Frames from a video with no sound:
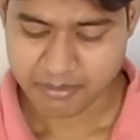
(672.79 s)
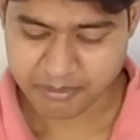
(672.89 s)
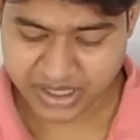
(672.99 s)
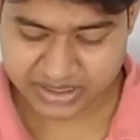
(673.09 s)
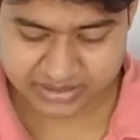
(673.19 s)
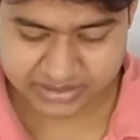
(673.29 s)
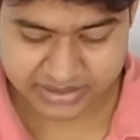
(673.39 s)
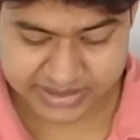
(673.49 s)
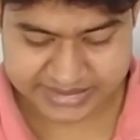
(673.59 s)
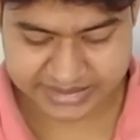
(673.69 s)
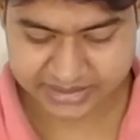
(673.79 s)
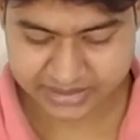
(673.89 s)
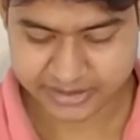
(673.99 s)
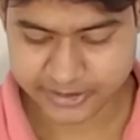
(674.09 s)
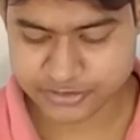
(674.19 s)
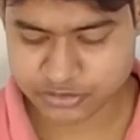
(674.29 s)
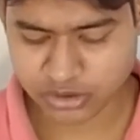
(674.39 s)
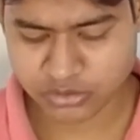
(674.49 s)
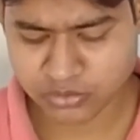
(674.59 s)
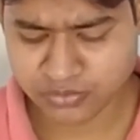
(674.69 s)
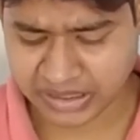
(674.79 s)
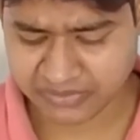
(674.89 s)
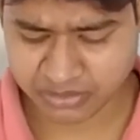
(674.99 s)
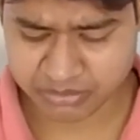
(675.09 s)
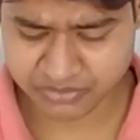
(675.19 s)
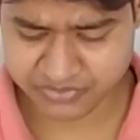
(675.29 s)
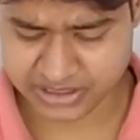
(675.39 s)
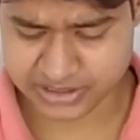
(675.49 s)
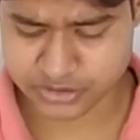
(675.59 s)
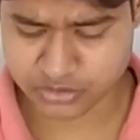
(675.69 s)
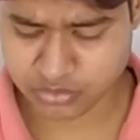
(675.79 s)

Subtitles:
But listen, it's not too far from your village.